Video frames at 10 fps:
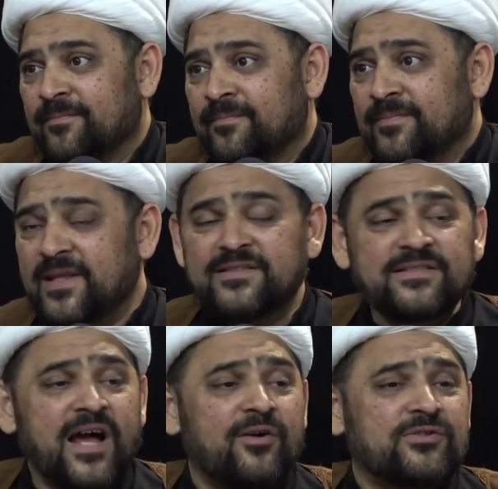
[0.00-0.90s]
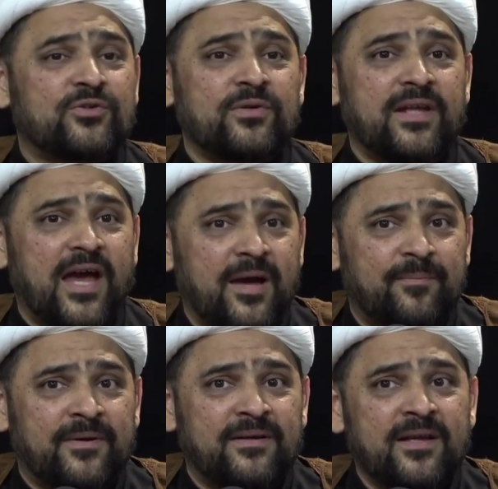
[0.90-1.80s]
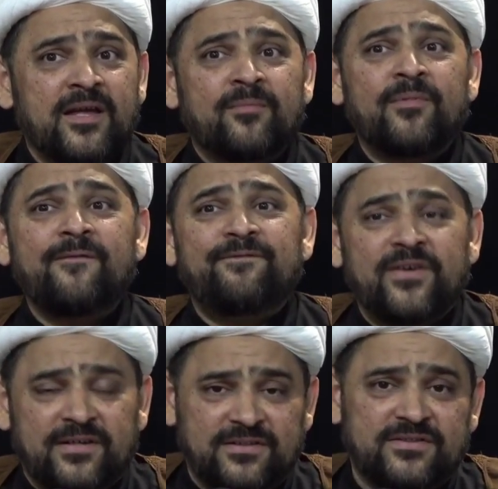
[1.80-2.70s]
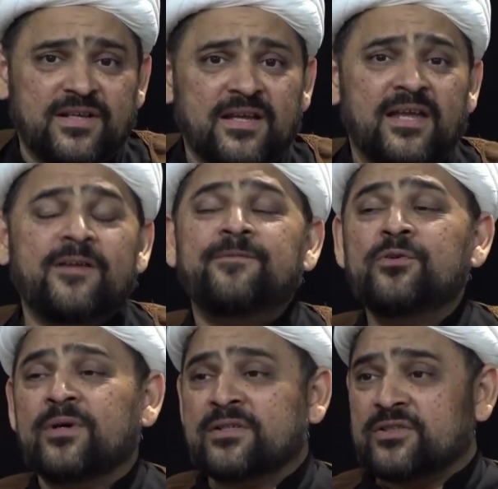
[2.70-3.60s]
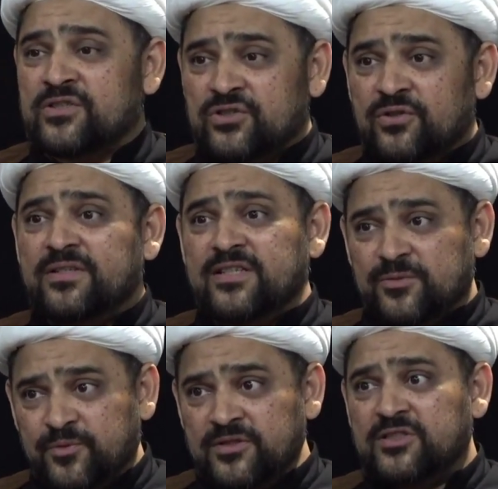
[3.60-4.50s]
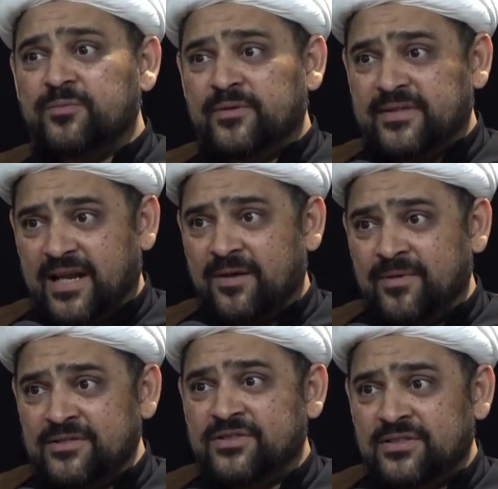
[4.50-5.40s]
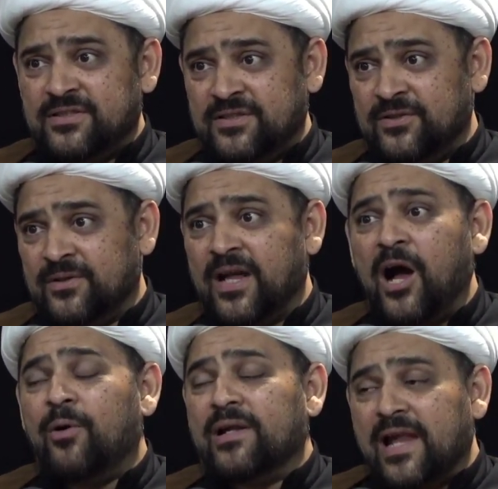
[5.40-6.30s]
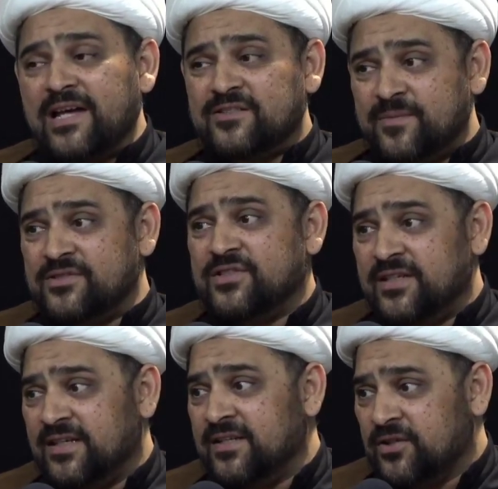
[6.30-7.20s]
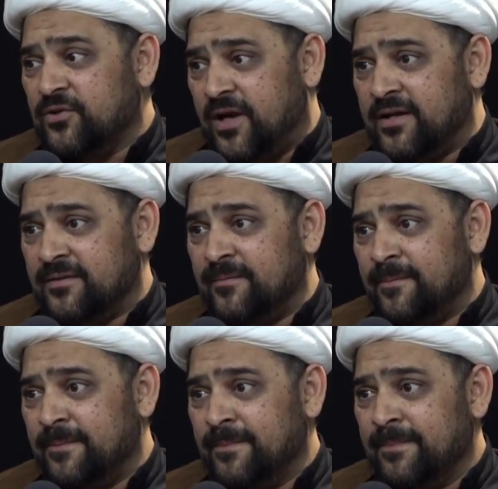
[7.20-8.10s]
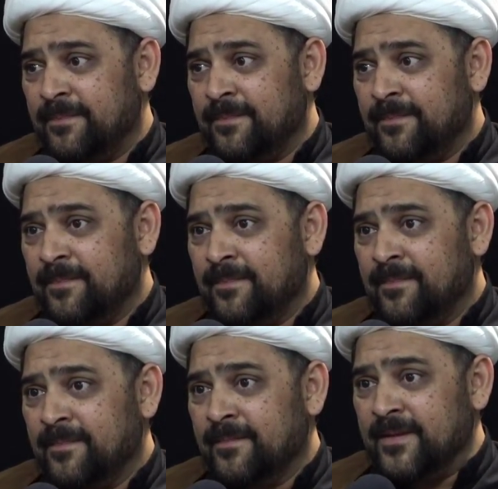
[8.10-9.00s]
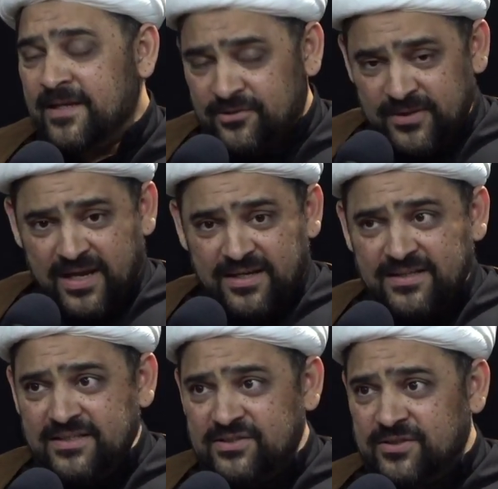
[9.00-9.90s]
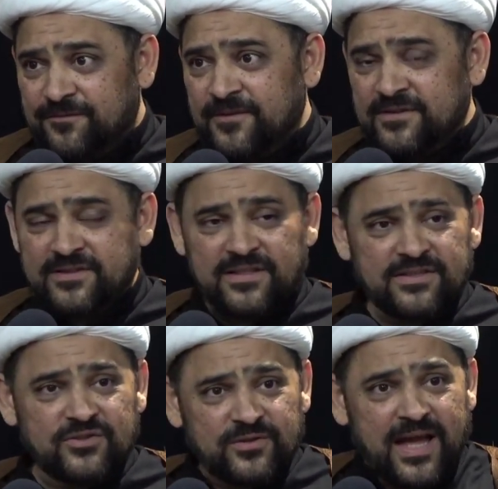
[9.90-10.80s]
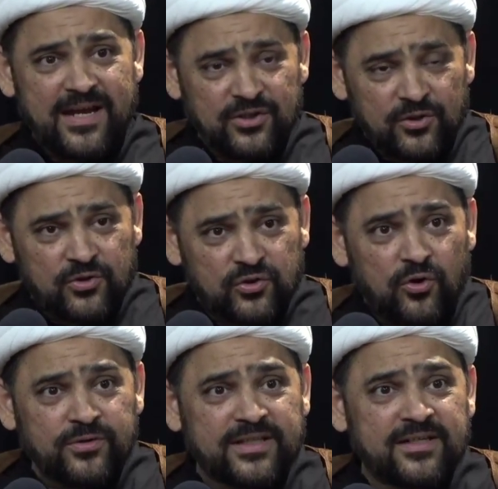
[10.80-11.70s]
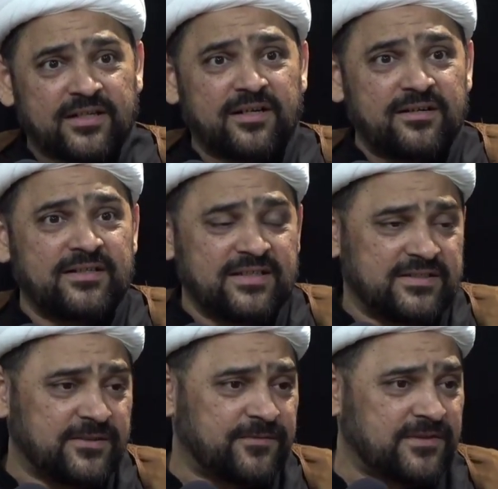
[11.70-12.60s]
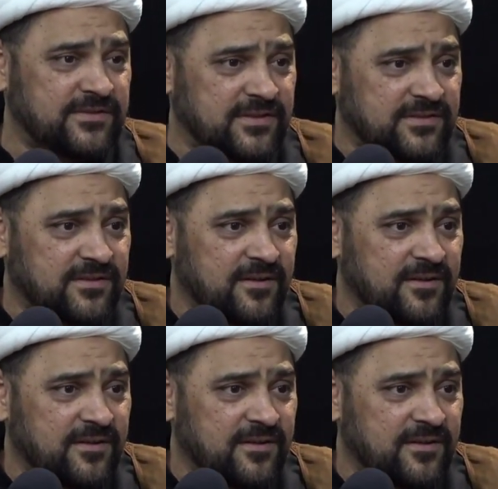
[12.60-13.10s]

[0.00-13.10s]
This is how it's going to happen. My friends, if you understood this principle that I mentioned to you and how Allah is mentioning it in the Quran, He created these differences so that your growth can occur in these differences.